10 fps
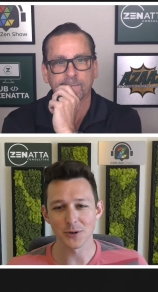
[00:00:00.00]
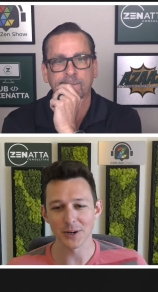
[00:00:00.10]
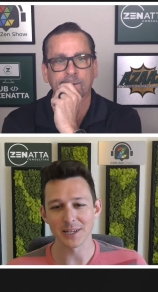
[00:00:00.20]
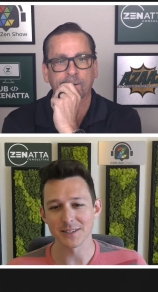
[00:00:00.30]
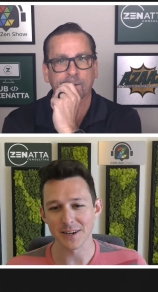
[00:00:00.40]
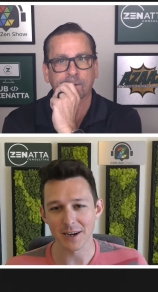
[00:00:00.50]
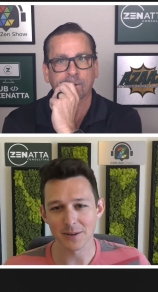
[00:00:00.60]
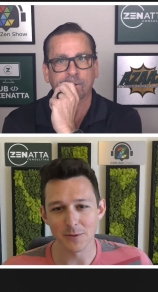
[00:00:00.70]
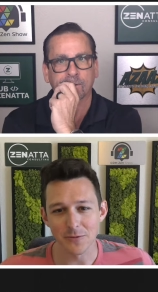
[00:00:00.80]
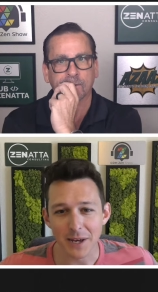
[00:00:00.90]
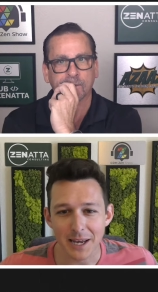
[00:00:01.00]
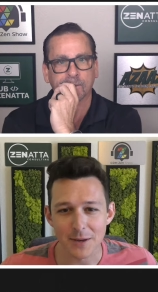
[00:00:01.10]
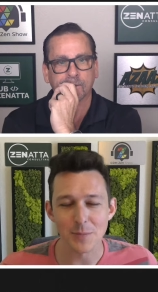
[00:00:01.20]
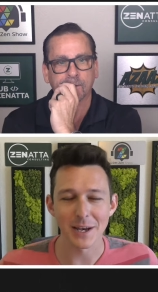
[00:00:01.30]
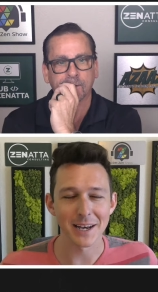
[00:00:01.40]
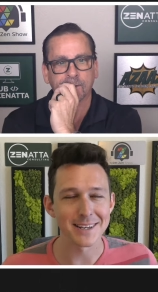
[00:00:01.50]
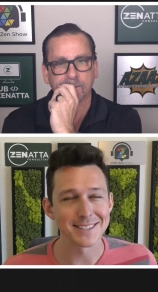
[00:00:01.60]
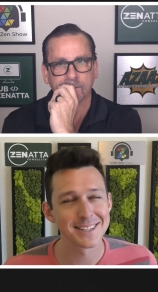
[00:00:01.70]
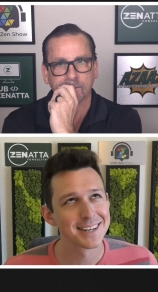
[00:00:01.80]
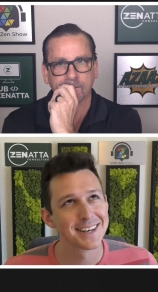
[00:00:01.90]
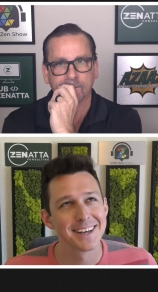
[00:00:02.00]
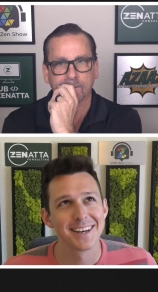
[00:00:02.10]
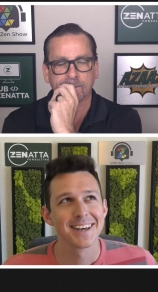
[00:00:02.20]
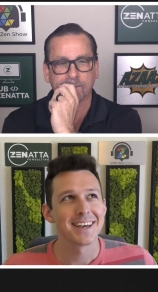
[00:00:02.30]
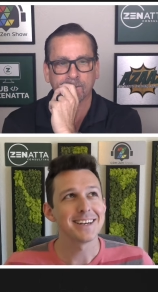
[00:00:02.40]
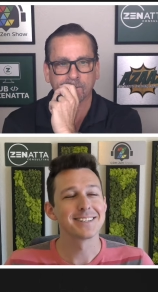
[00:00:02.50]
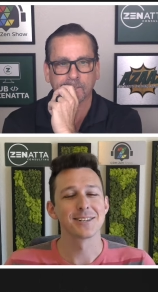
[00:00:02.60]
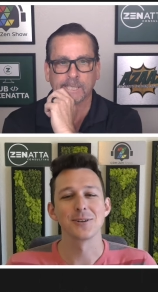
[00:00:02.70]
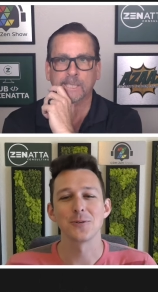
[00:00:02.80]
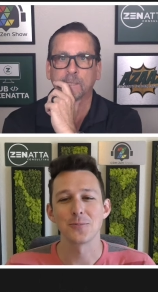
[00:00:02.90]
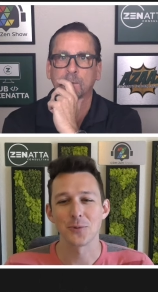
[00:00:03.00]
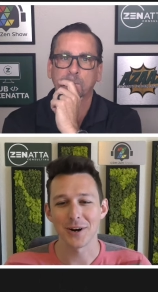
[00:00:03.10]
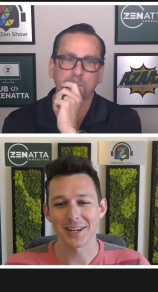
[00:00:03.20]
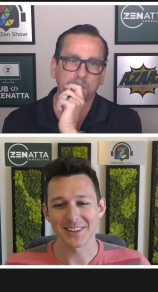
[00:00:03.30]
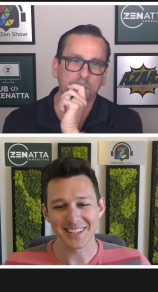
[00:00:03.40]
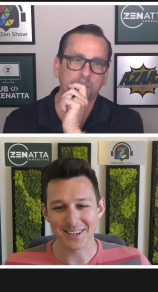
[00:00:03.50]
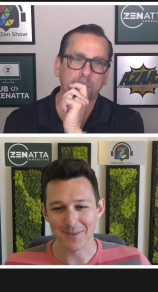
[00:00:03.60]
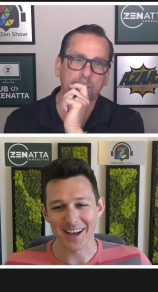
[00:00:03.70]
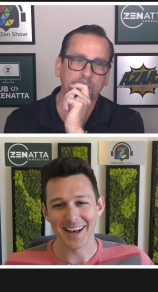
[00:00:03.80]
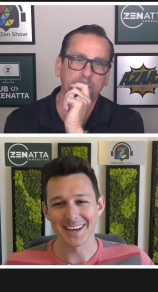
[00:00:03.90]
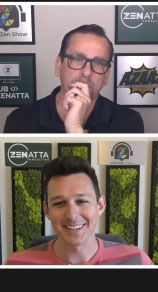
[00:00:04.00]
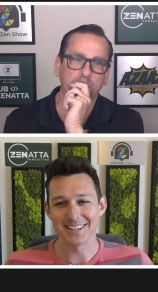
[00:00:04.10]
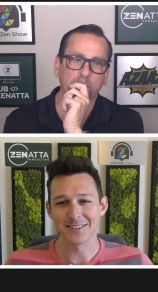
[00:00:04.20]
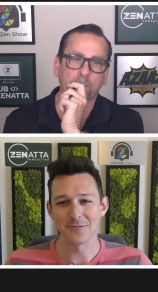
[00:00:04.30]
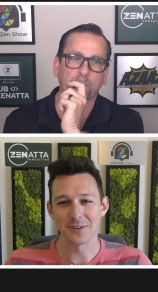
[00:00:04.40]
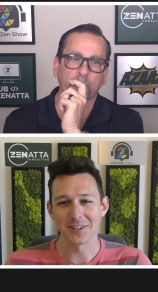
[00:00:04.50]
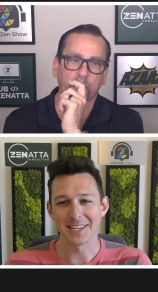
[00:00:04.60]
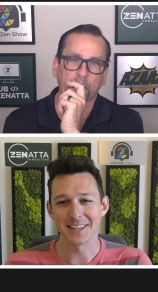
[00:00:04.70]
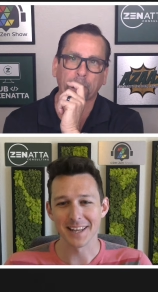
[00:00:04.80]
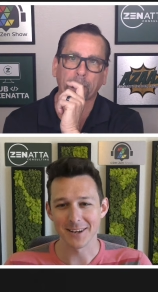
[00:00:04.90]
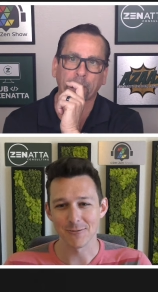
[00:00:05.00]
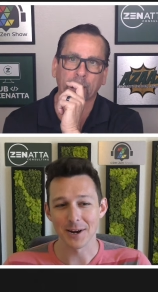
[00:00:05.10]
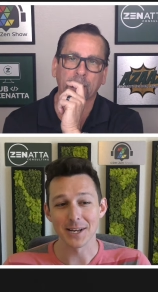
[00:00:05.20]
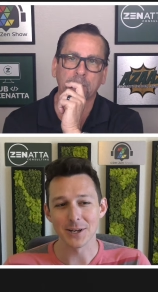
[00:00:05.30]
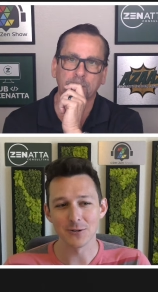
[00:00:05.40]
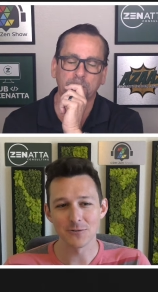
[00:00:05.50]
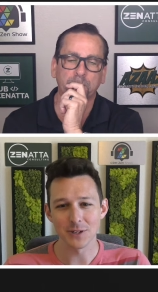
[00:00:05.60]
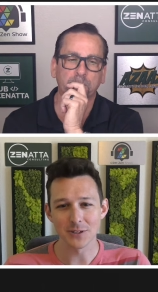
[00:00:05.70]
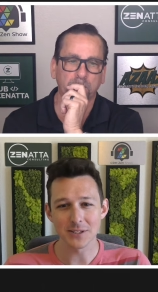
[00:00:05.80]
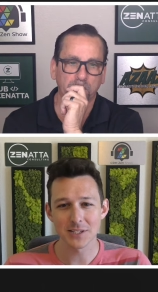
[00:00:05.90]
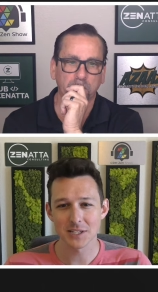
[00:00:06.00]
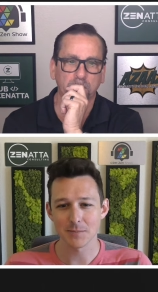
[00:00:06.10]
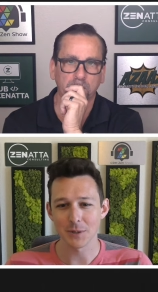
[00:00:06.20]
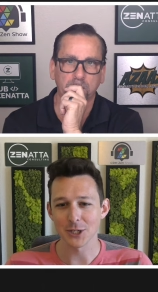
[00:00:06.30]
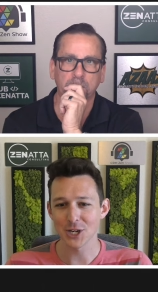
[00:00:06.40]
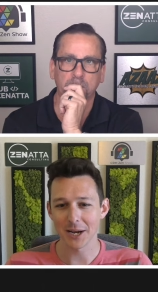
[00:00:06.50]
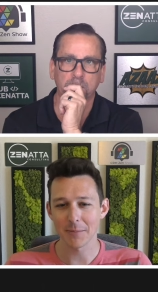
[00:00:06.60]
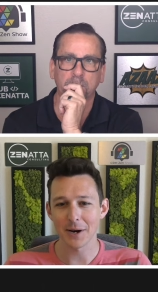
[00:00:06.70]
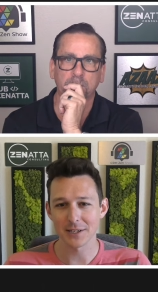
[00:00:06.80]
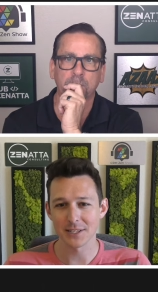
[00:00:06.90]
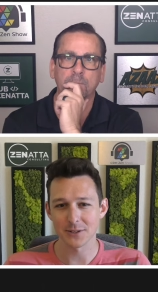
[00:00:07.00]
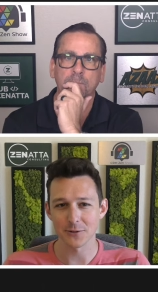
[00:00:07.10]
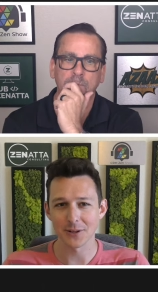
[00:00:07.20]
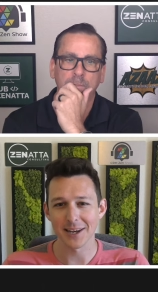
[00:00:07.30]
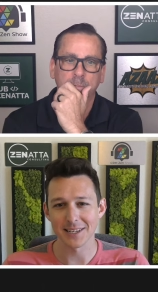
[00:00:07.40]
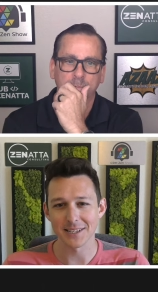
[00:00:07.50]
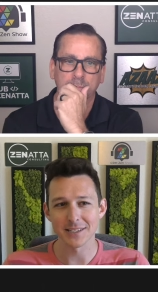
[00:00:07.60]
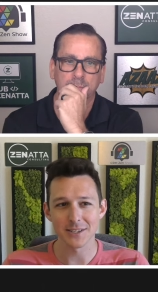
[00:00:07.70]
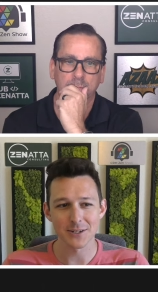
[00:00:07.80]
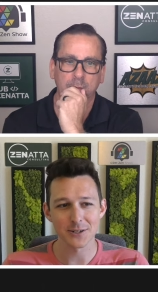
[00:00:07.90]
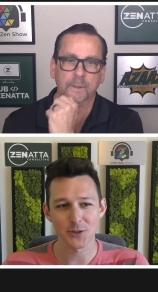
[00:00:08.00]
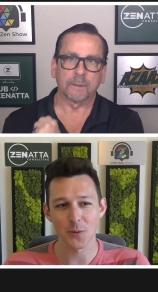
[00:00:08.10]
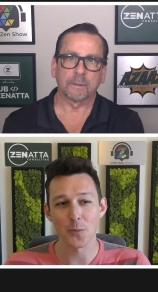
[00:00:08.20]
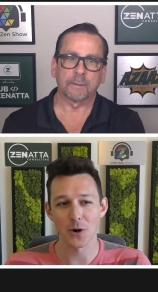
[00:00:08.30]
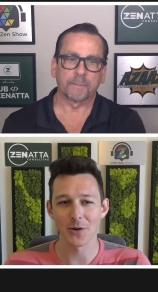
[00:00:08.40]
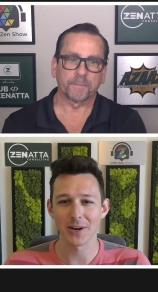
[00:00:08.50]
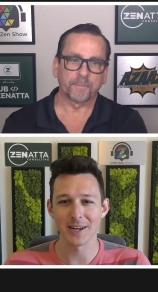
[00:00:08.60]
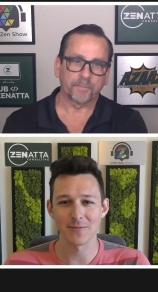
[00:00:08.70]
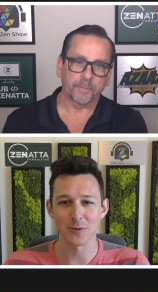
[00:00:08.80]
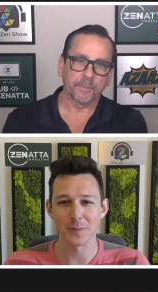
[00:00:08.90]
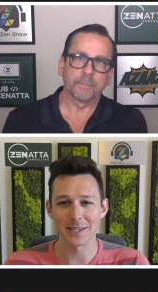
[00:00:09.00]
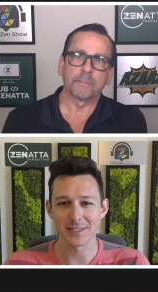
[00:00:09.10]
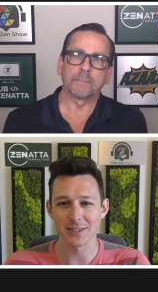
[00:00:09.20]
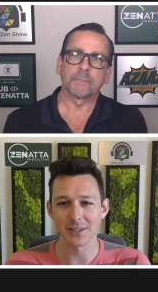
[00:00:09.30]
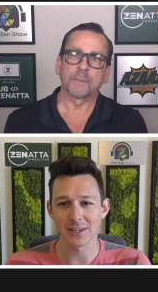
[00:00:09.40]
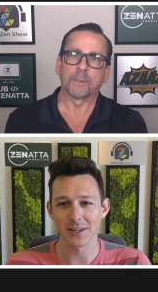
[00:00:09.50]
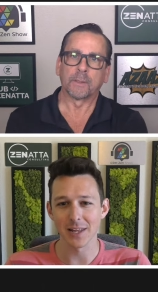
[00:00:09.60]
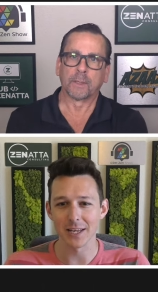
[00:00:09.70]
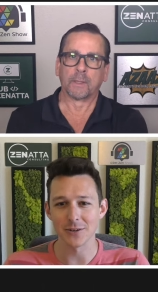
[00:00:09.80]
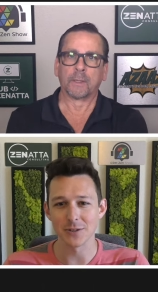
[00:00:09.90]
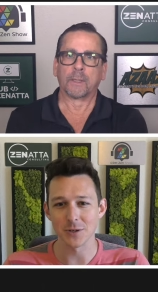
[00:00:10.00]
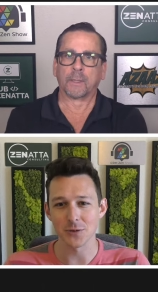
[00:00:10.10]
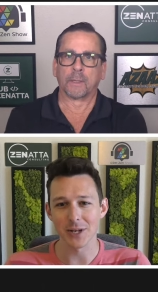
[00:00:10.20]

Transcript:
Speaker 1: creating a document via APIs, it's a little prickly about how you need to fill in like radio fields, but checkboxes are a lot easier. So I'm wondering if they're basically going to let you do